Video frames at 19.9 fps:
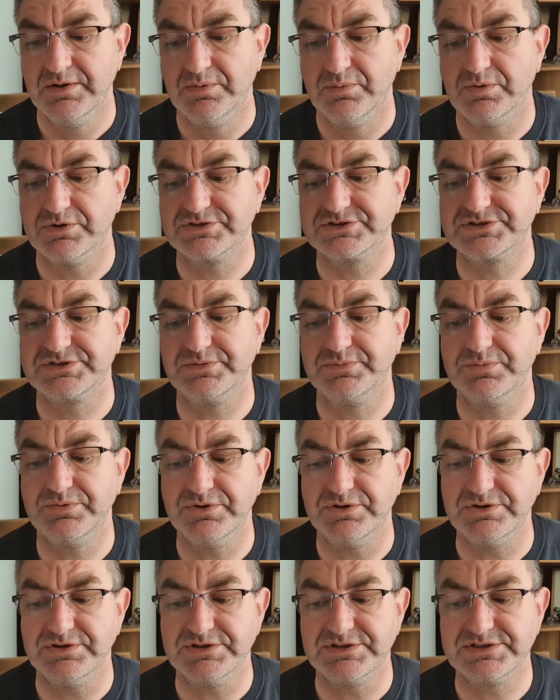What's the
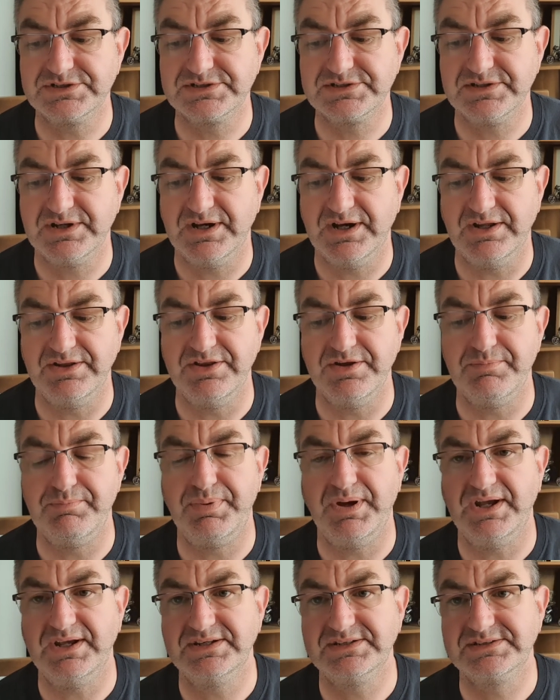worst and the
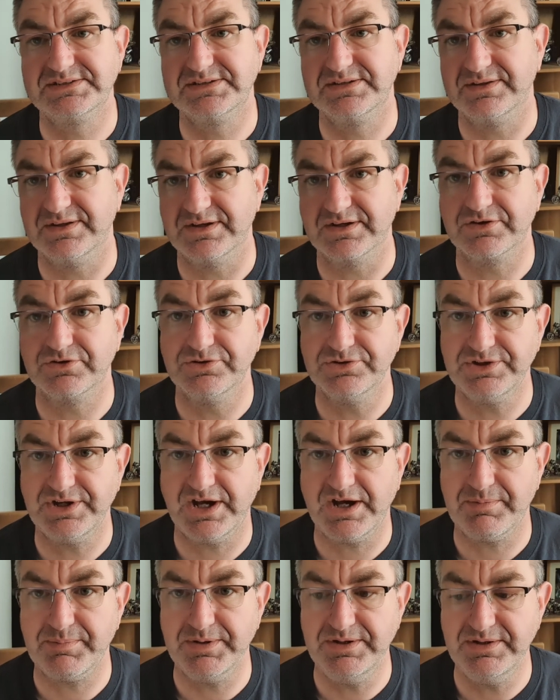best that could
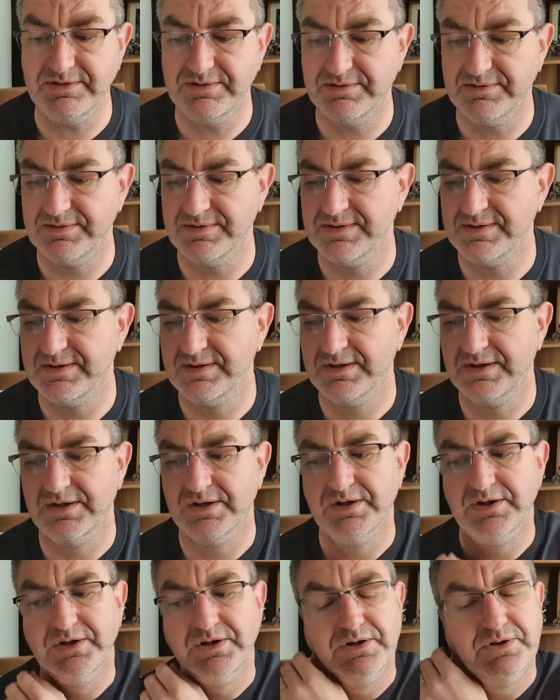happen?
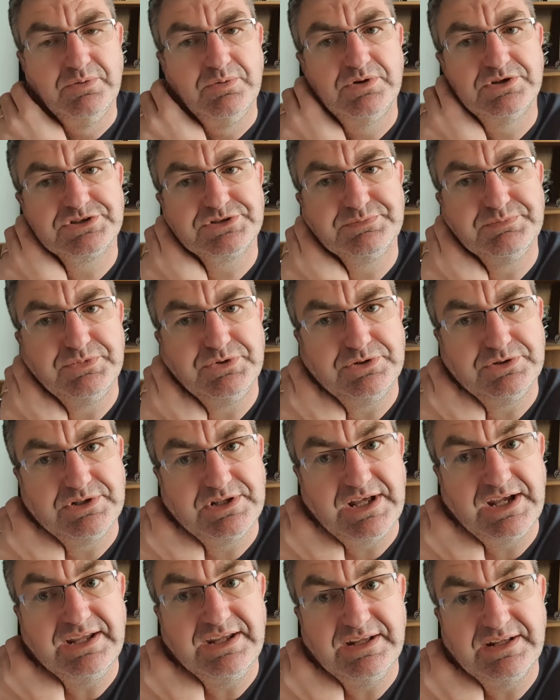What's more
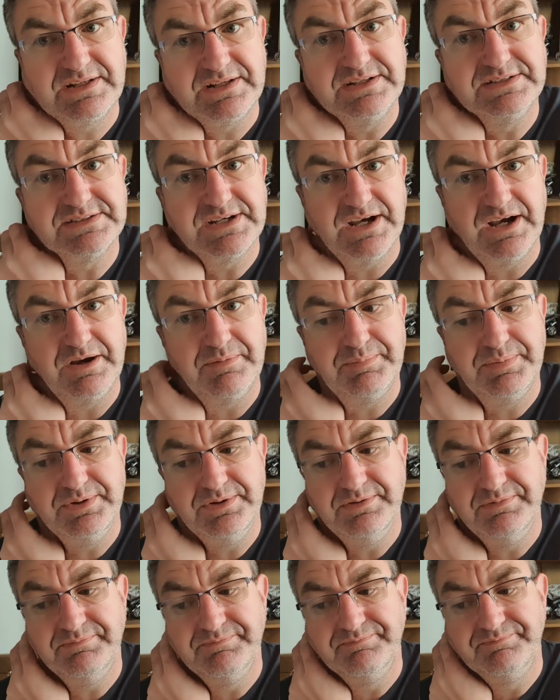likely to happen?